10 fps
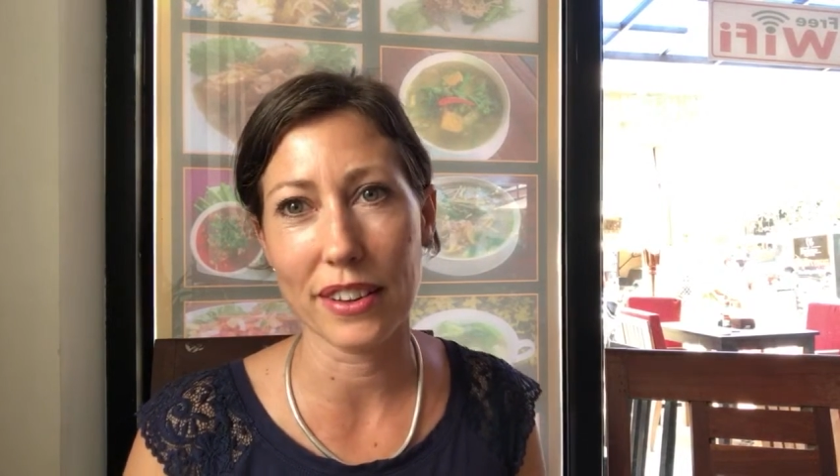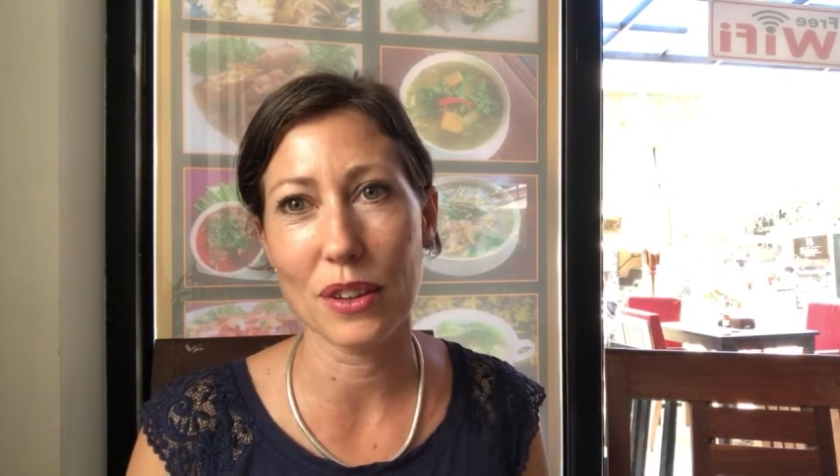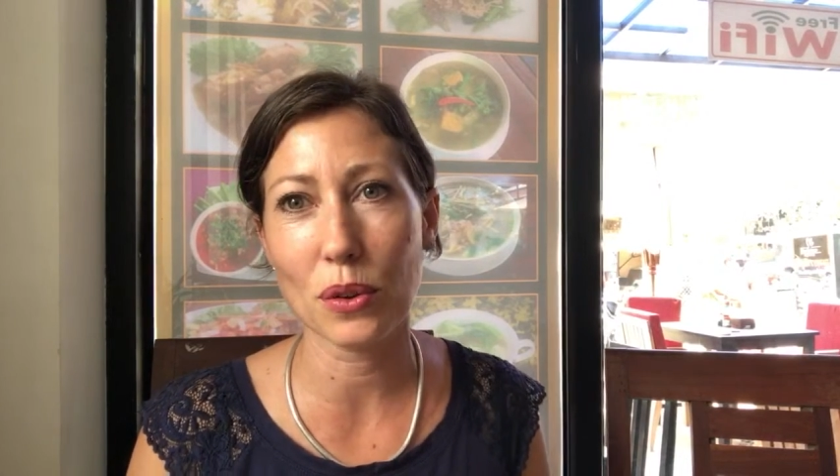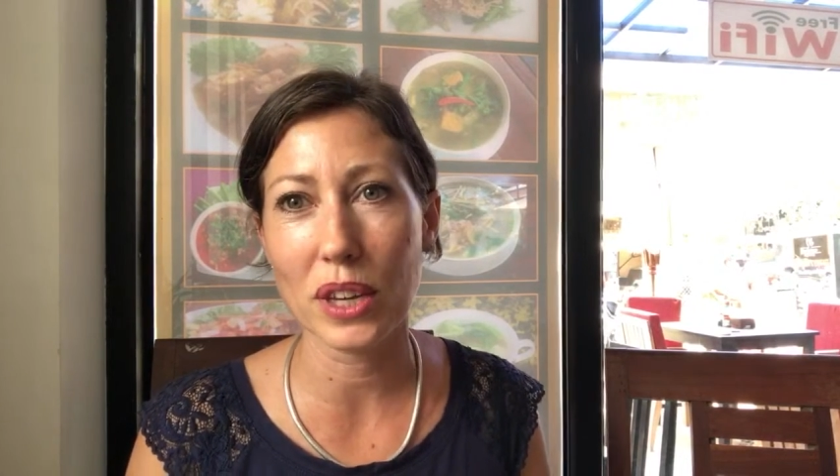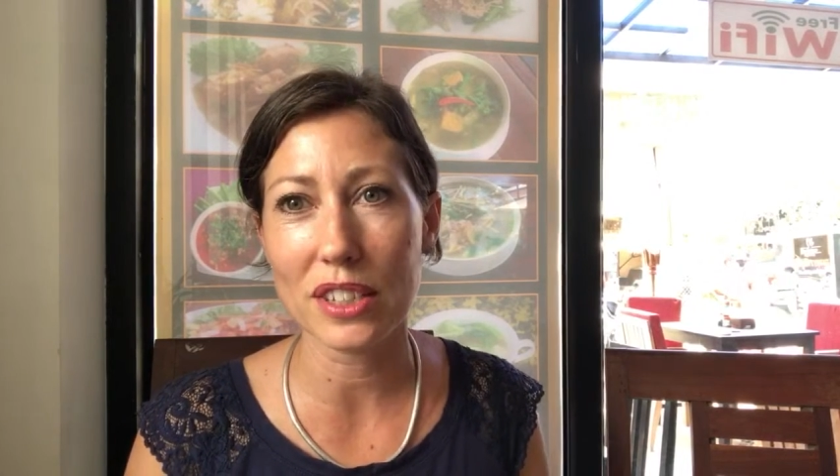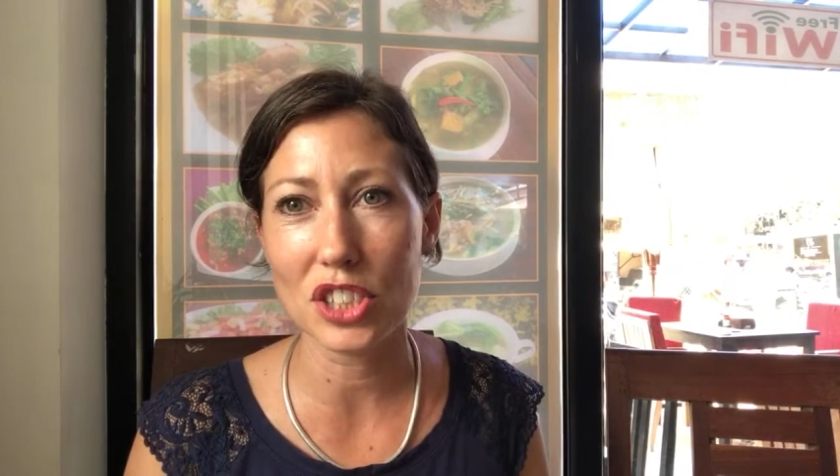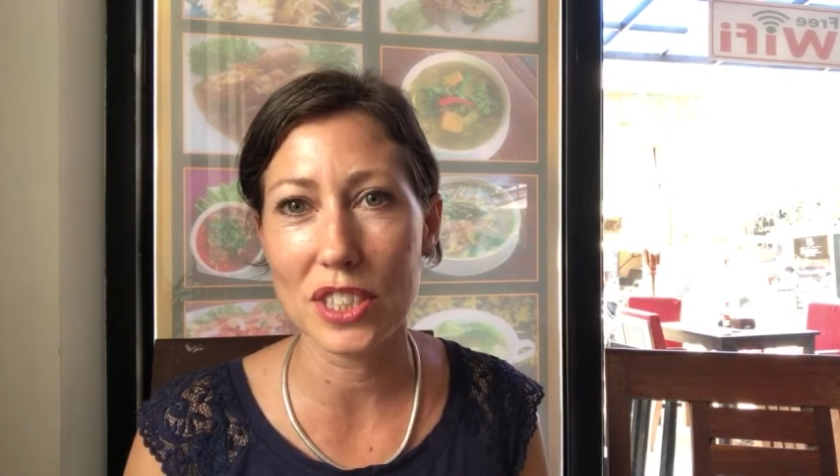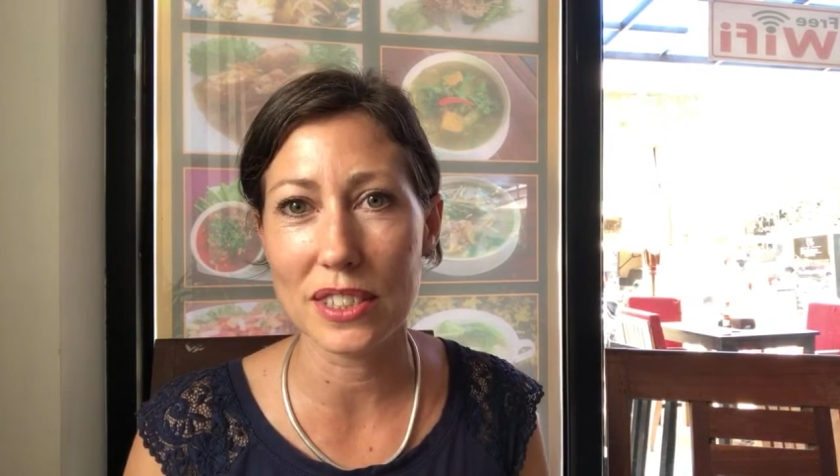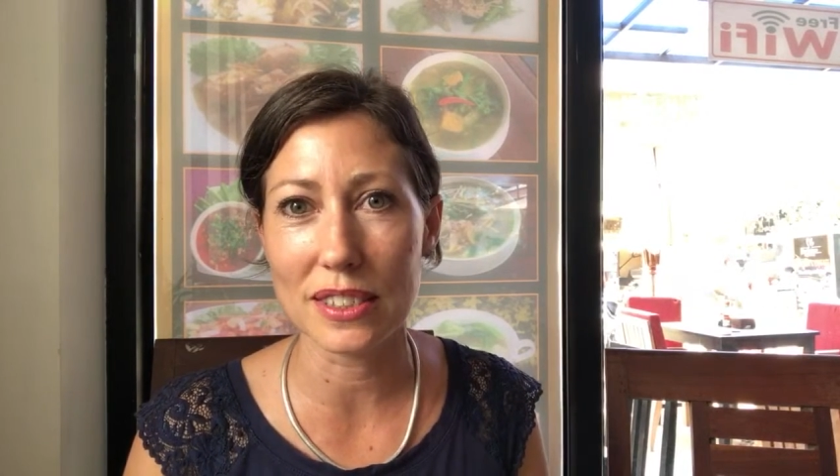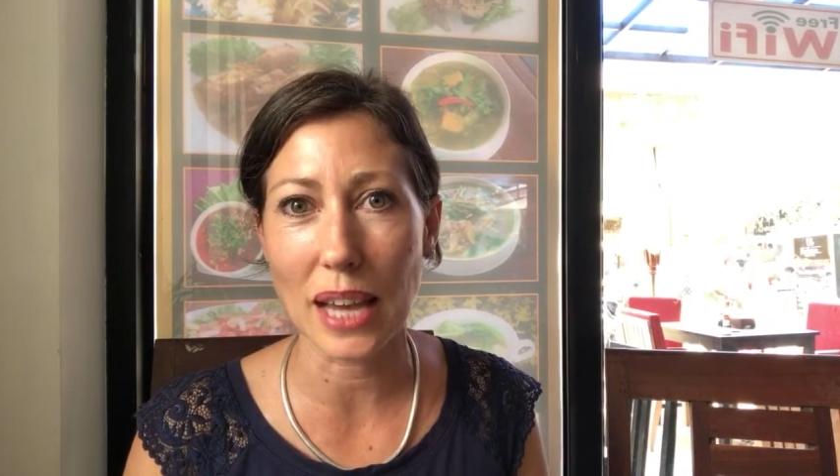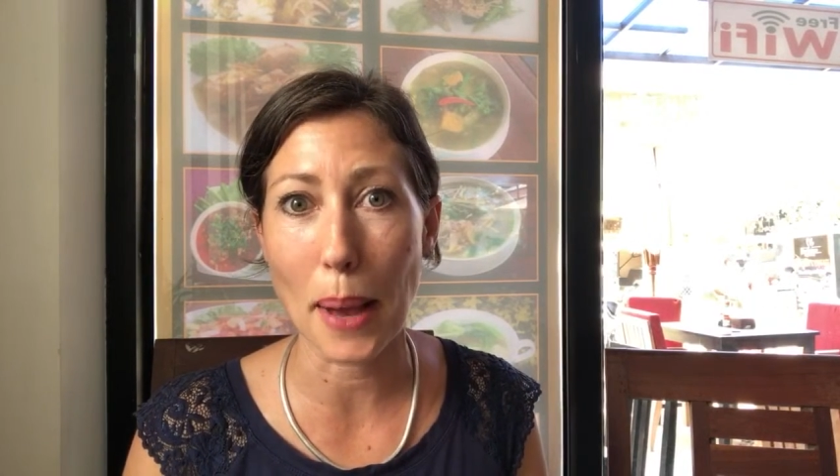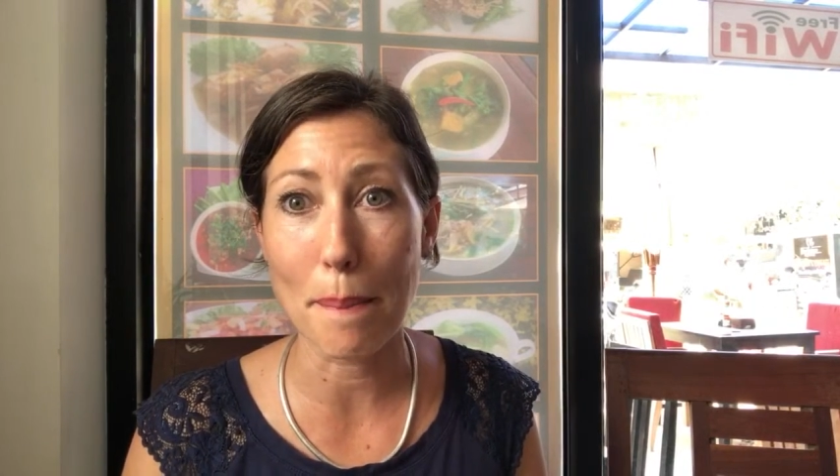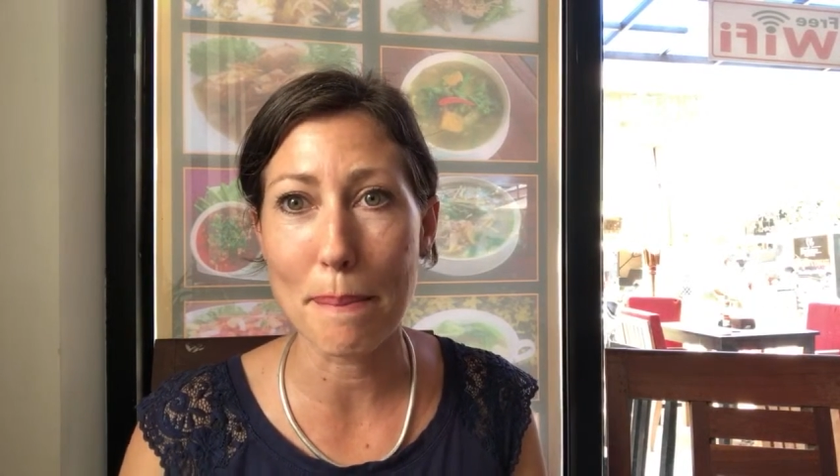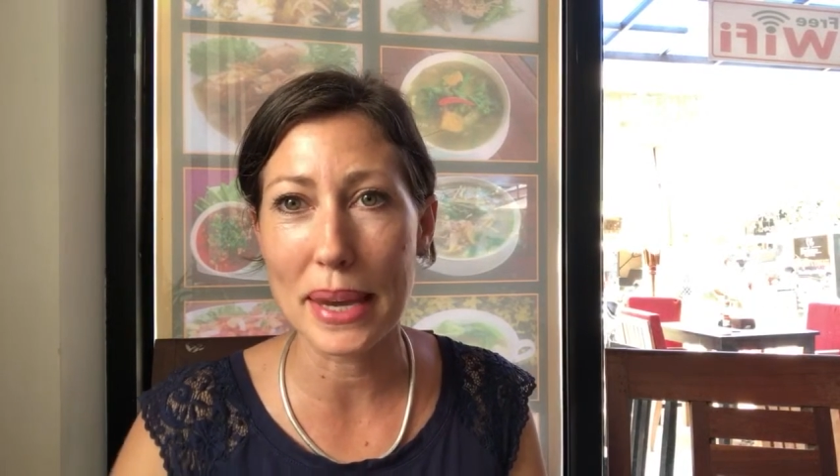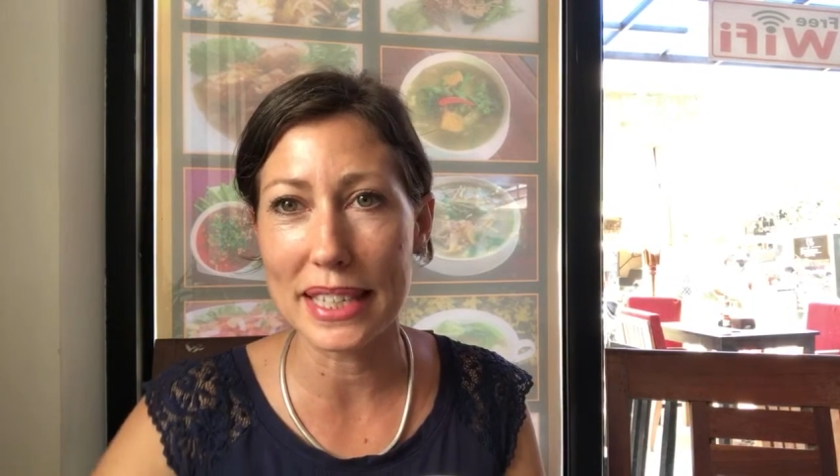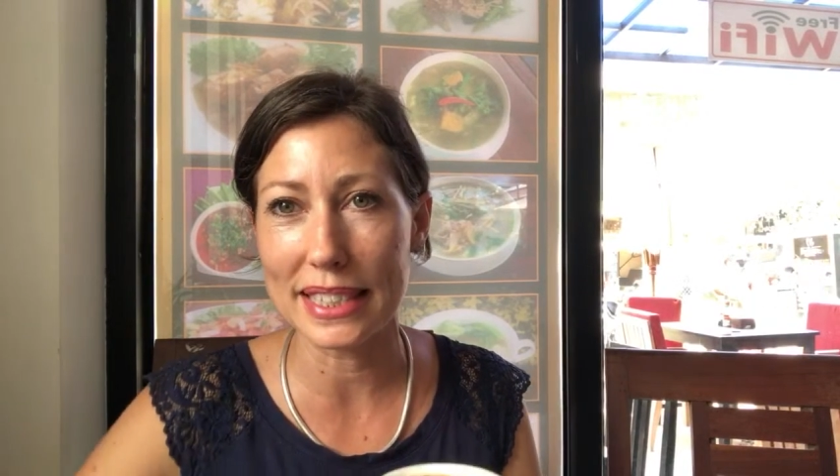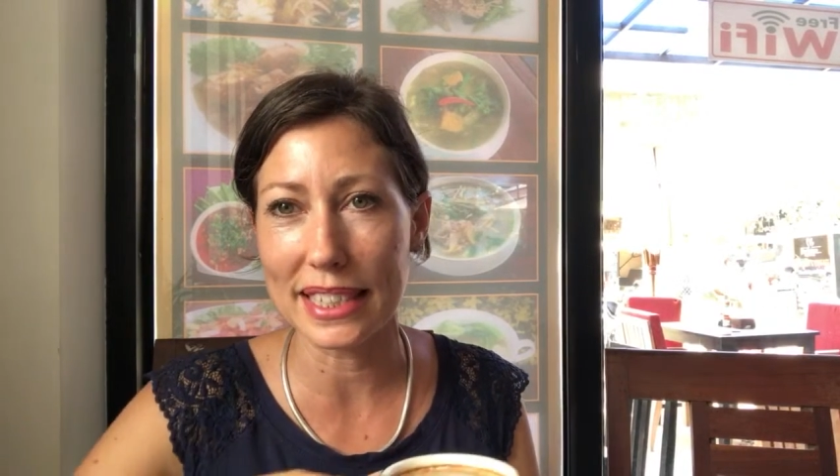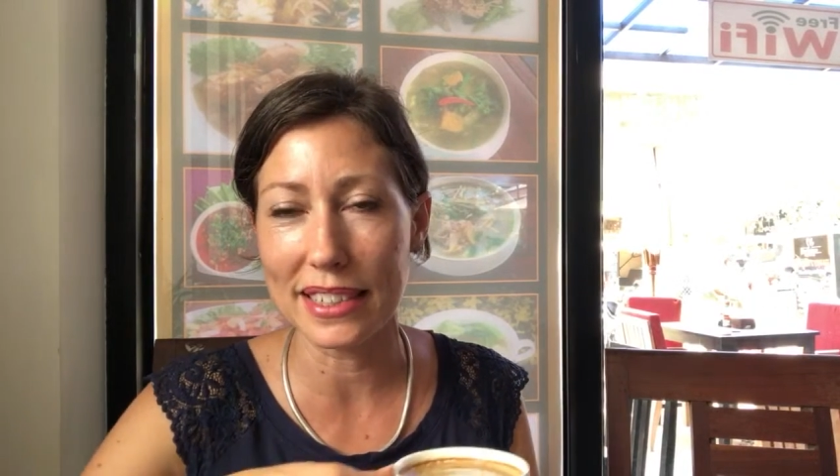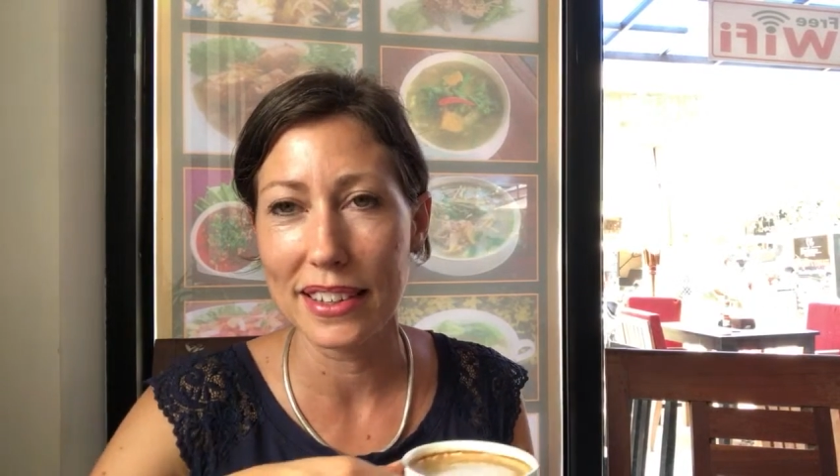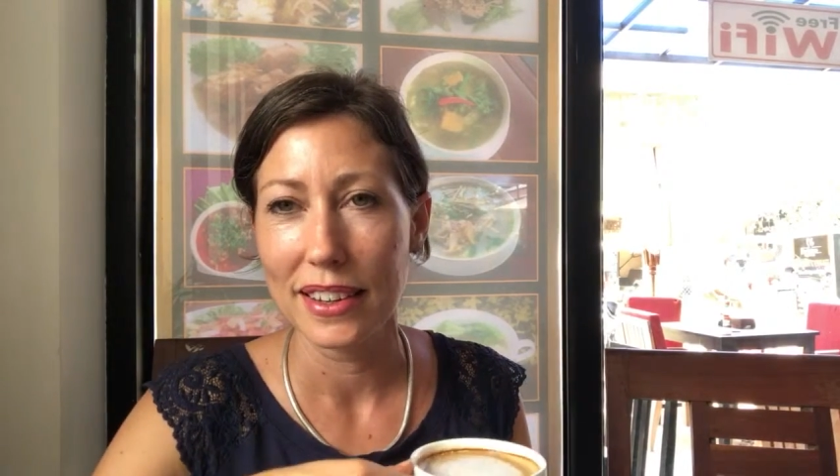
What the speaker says: Gruyere cheese is amazing.